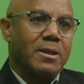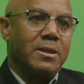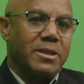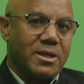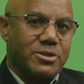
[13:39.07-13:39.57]

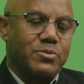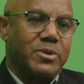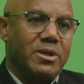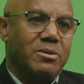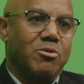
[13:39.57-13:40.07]
Yes, we
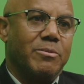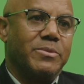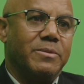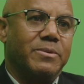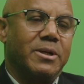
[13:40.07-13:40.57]
need more
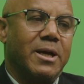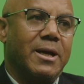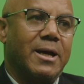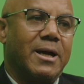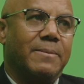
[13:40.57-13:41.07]
people.
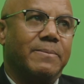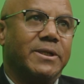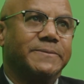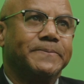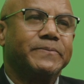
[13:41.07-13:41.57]

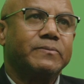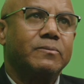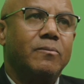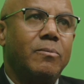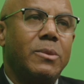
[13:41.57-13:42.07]
But
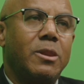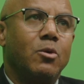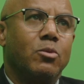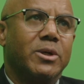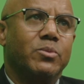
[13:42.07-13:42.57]

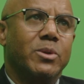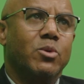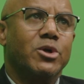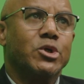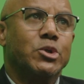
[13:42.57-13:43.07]
what we
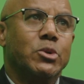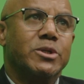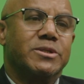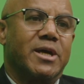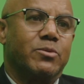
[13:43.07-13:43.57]
want to do
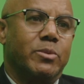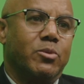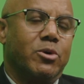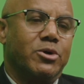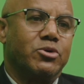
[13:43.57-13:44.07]
is that we
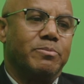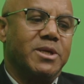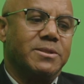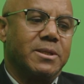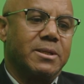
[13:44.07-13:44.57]
want to
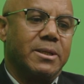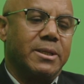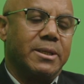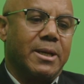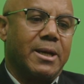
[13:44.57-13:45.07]
basically